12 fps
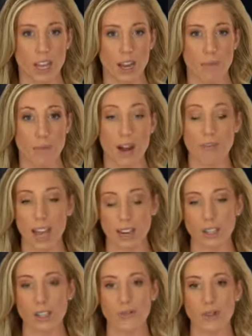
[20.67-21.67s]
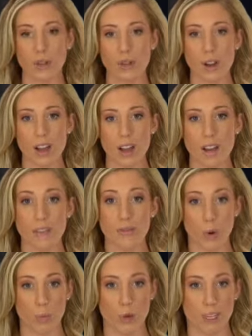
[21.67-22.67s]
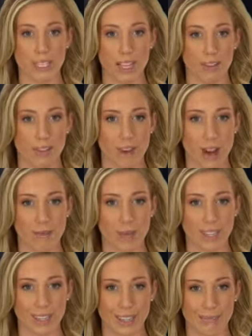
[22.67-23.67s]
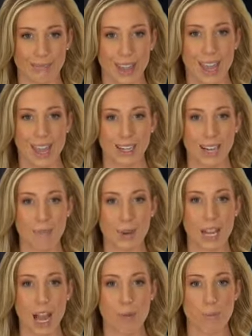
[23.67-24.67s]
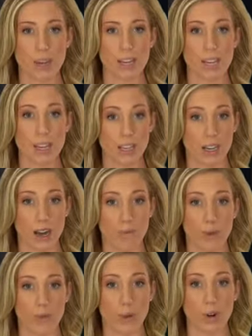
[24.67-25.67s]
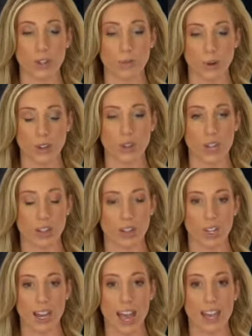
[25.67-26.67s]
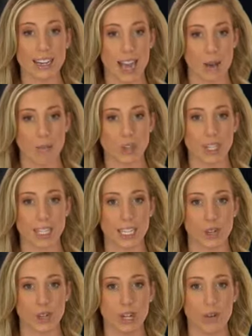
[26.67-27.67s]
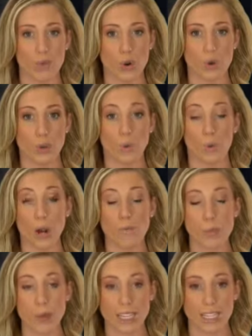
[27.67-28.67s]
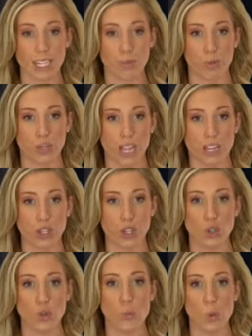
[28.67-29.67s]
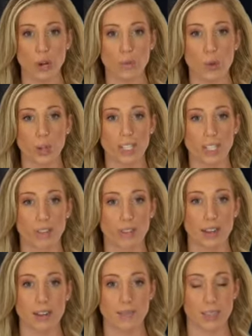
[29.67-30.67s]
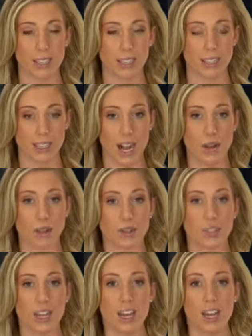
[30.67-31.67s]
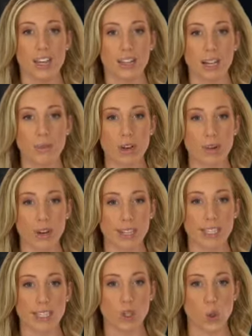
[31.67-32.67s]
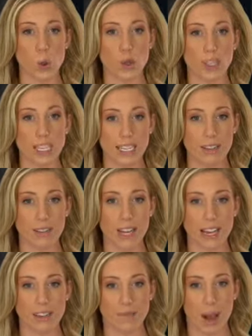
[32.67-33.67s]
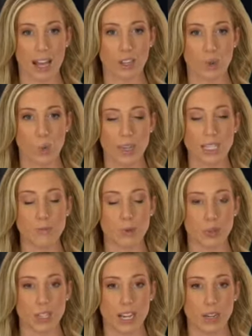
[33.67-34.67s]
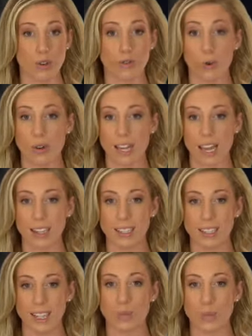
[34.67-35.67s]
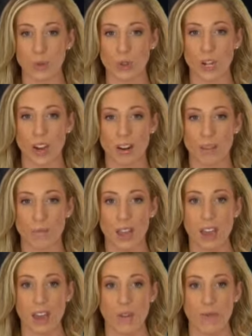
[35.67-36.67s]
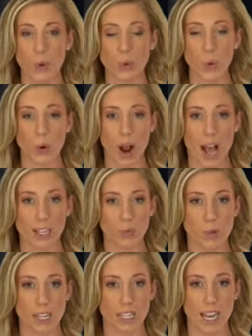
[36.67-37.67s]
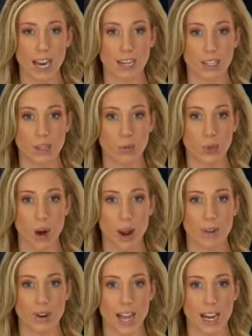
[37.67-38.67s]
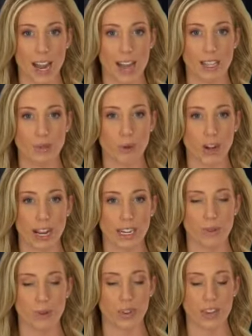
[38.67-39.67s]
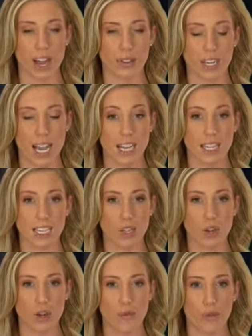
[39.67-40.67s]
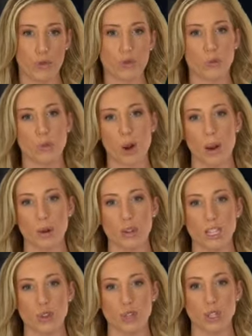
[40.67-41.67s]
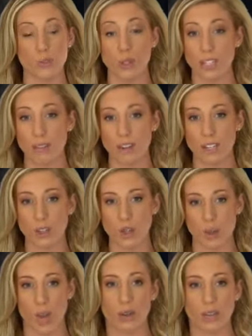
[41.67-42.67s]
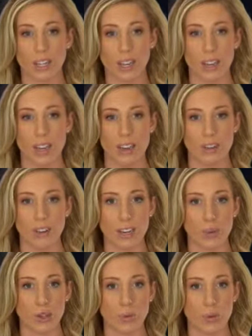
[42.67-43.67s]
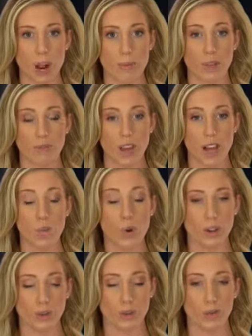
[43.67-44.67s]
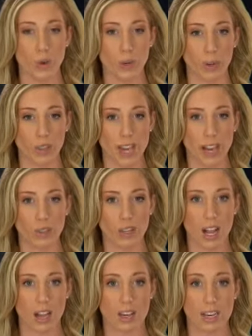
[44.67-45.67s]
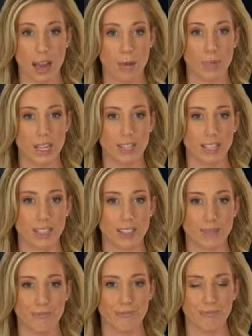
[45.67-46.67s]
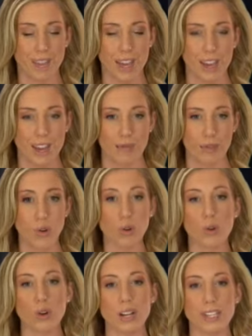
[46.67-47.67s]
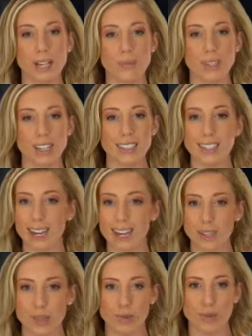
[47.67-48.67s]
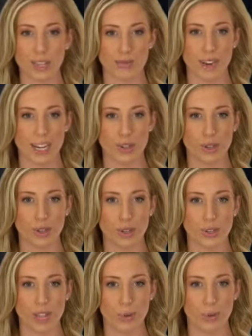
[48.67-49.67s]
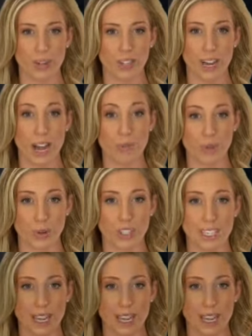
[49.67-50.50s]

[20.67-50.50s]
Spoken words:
above analyst view of $4.75 billion. Company operating income before depreciation and amortization rose 1.6% to $1.7 billion. The company raised its quarterly dividend by 20% to 48 cents per share. Fourth quarter high-speed data subscriber net adds were 94,000 and digital phone subscriber additions were 72,000. Video subscribers fell 141,000 on a net basis. For further earnings updates, stay tuned to the Financial News Network. I'm Christy